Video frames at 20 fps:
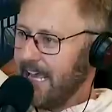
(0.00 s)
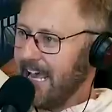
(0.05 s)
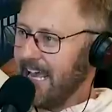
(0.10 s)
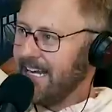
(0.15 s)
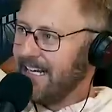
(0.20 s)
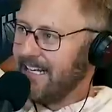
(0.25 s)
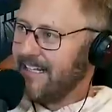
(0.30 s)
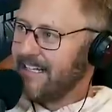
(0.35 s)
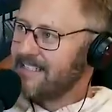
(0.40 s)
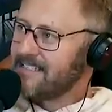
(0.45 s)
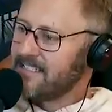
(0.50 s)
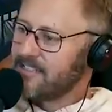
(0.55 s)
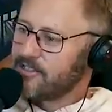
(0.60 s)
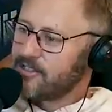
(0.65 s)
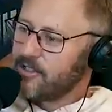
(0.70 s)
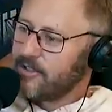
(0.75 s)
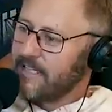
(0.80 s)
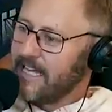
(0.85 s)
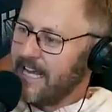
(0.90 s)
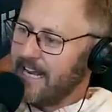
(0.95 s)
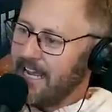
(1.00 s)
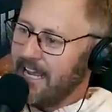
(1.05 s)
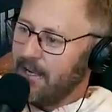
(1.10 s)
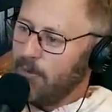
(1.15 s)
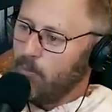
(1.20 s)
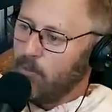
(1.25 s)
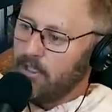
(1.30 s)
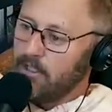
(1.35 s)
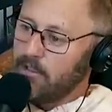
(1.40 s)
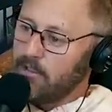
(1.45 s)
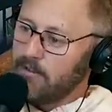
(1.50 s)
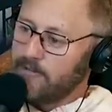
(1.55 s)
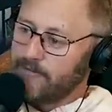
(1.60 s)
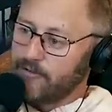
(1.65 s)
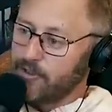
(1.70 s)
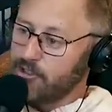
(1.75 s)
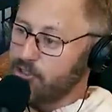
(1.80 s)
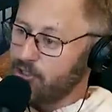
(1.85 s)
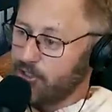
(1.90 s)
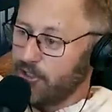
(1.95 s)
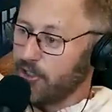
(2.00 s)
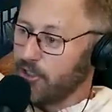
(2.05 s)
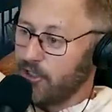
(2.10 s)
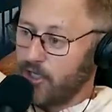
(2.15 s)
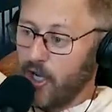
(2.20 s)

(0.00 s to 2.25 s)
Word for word: And it isn't so that I will for sure